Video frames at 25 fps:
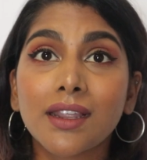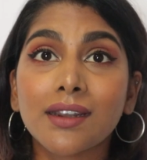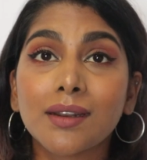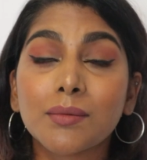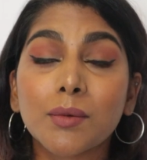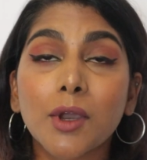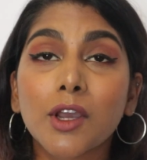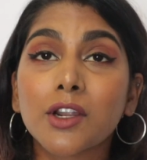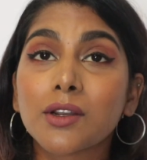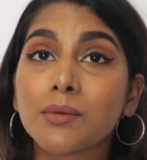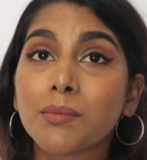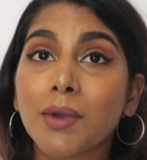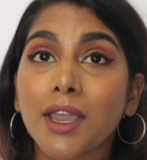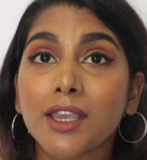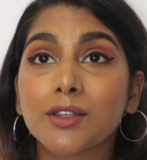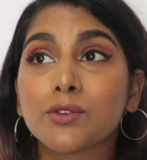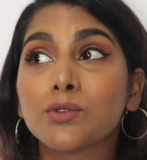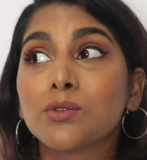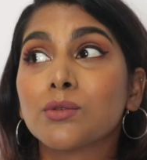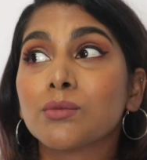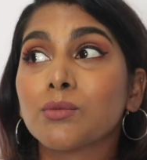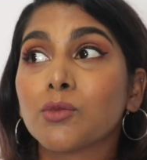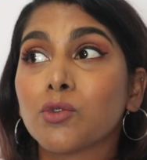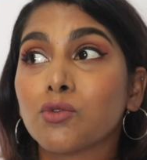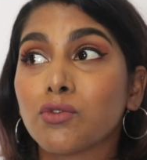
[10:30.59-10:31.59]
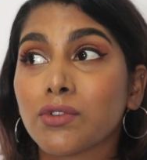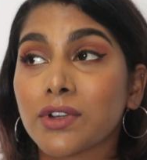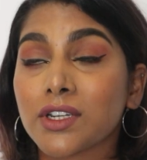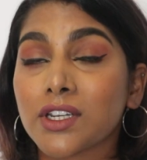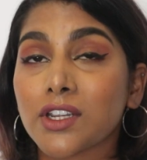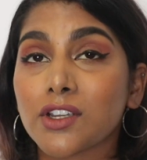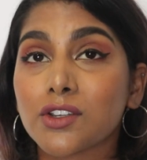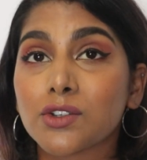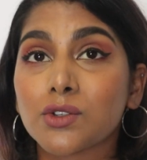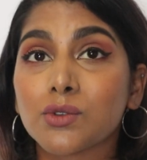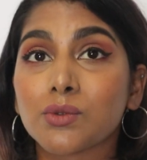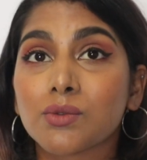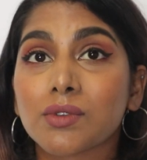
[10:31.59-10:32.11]
And I'm not going to buy two more
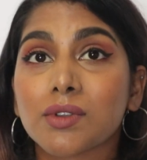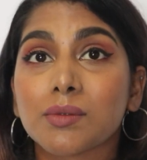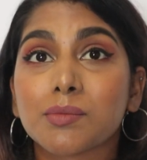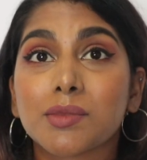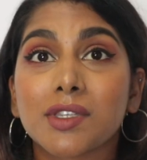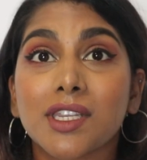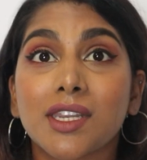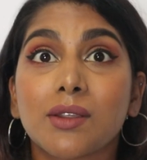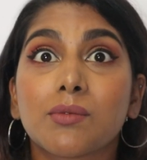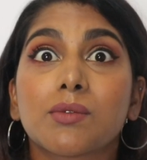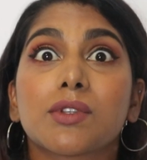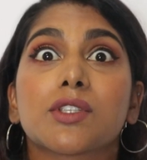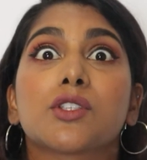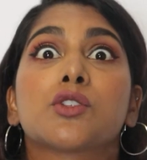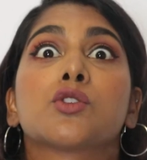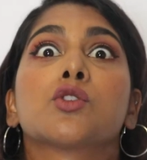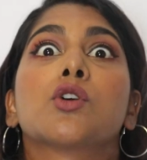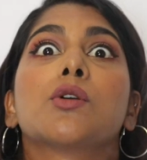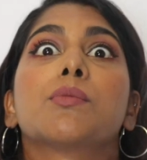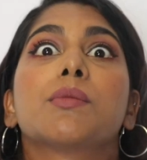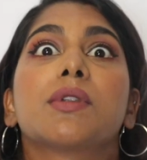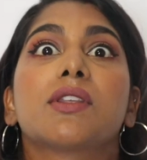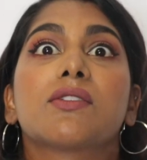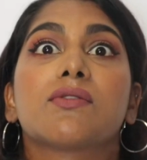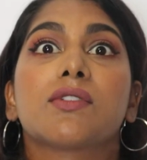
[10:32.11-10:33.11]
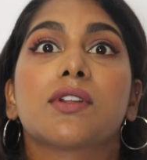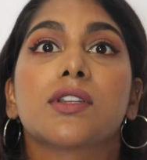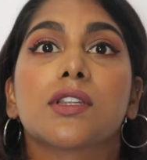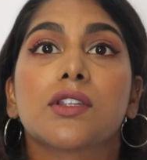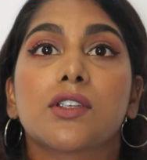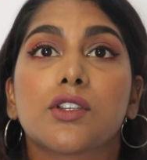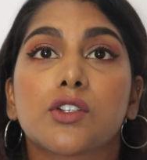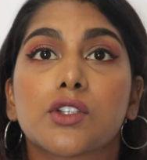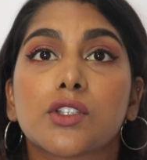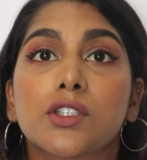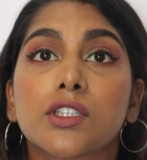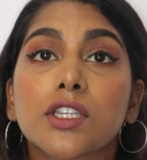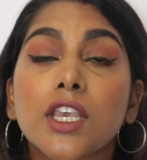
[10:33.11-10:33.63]
foundations when I'm sitting with so many
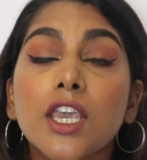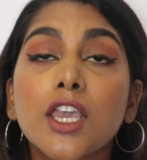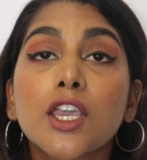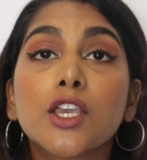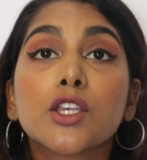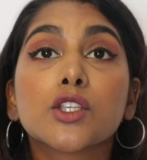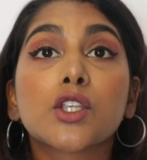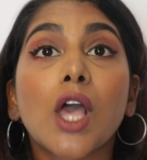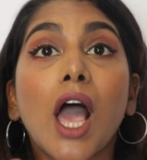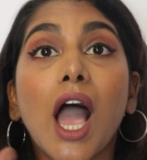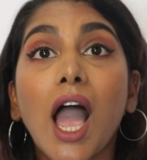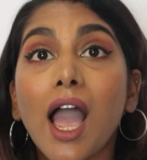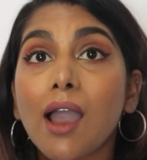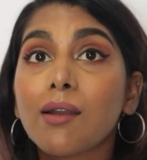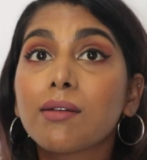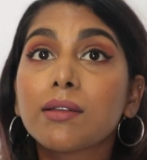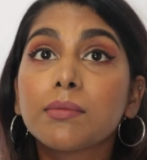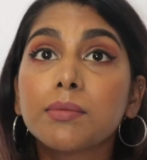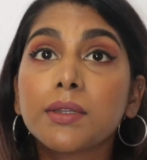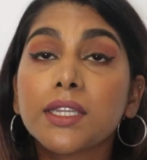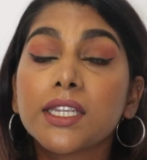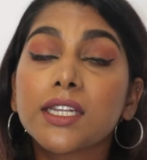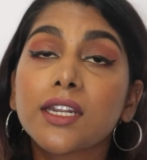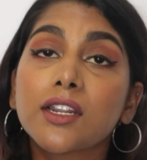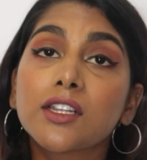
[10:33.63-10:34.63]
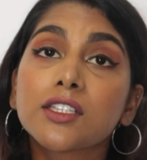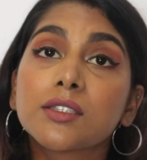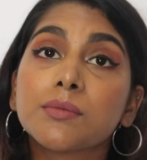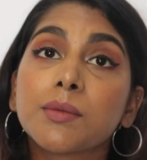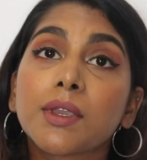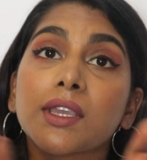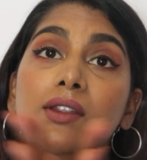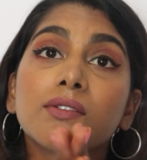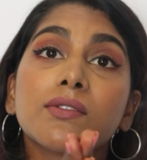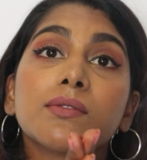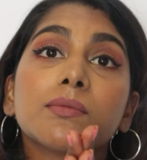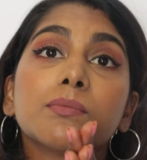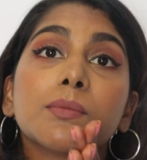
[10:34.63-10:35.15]
foundations. So I would plead out to
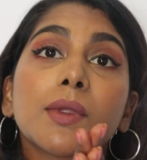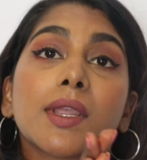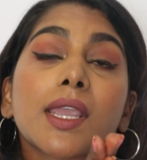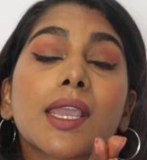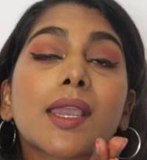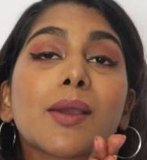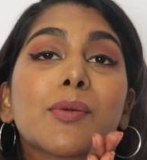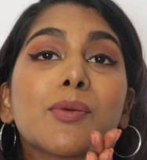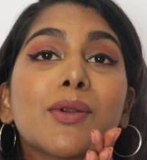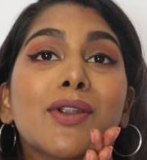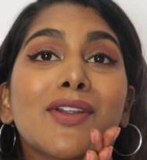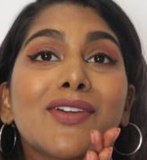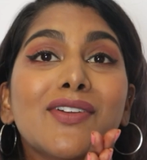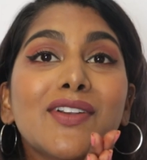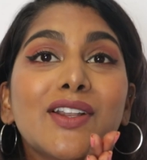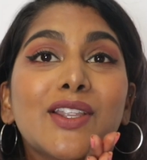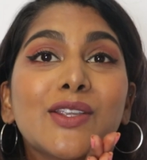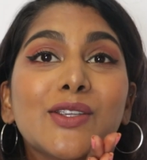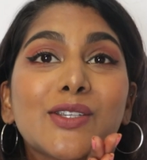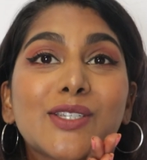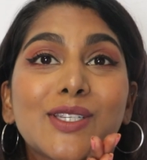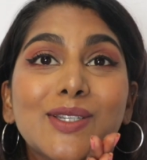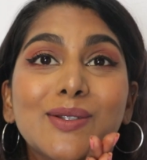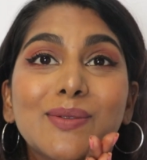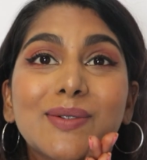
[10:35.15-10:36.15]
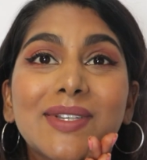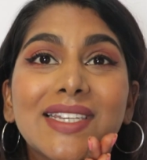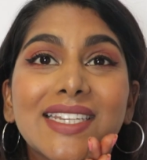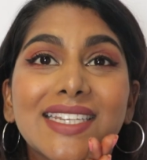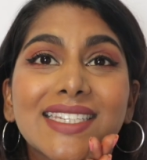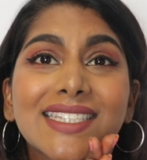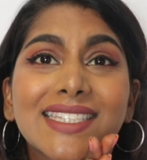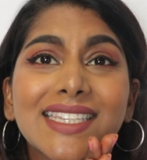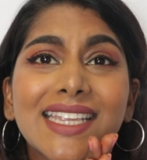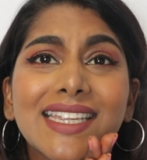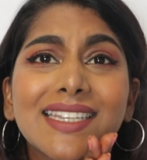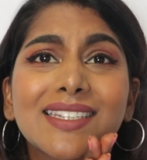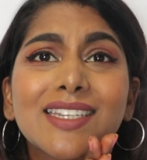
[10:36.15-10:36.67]
Makeup Revolution,
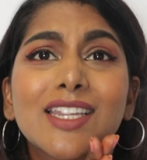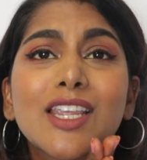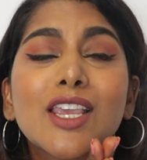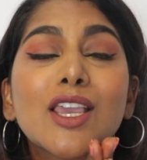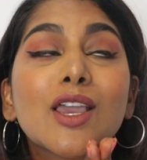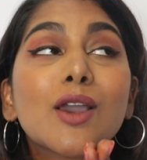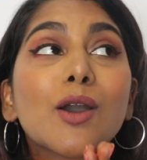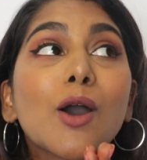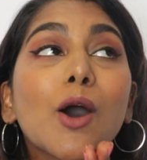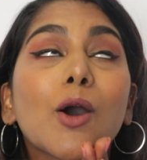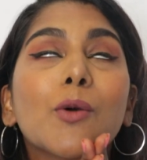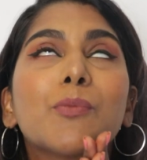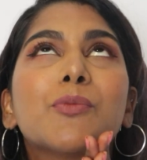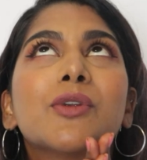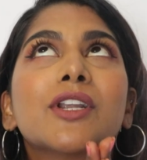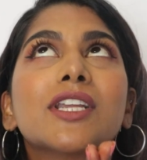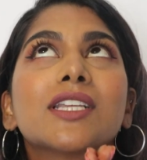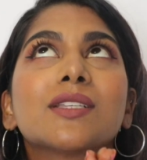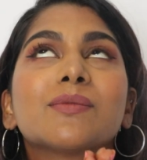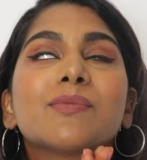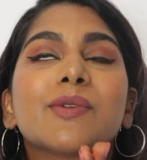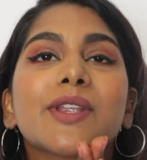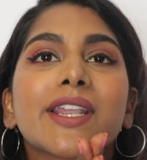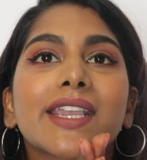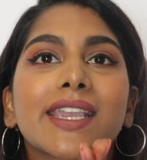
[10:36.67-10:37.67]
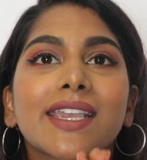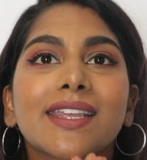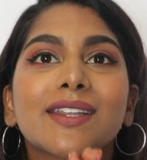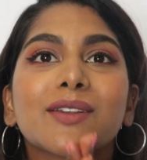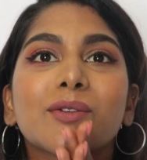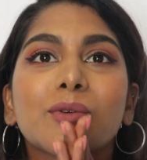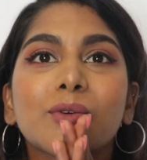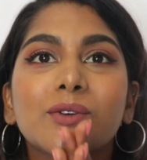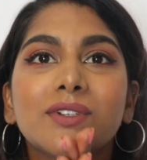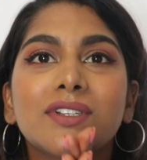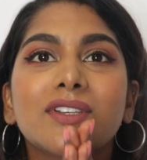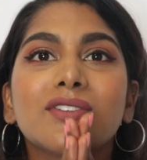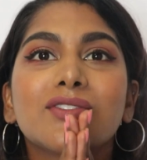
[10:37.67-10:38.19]
please send. Oh, please bring in
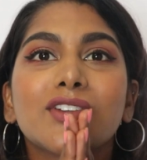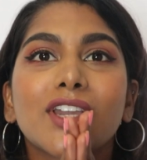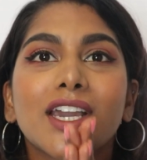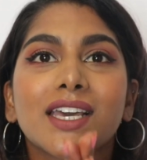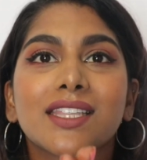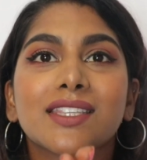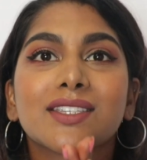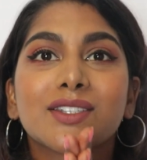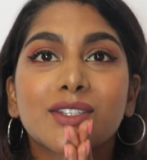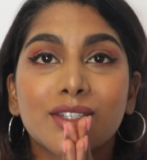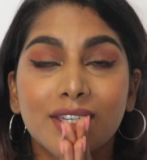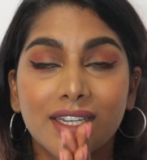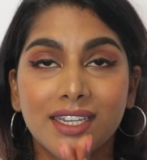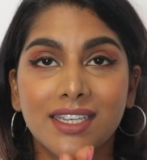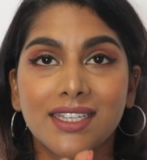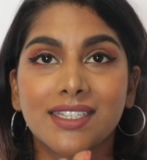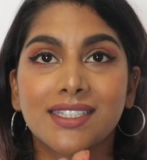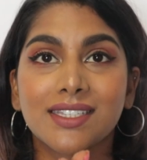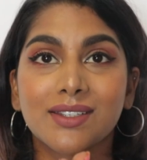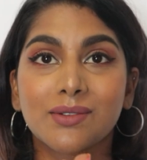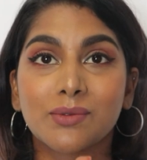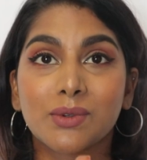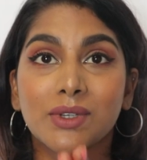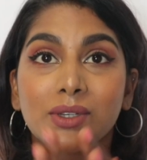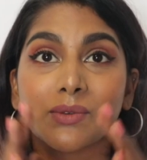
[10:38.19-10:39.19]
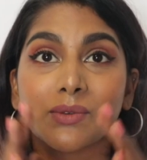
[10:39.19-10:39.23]
all of the other shades.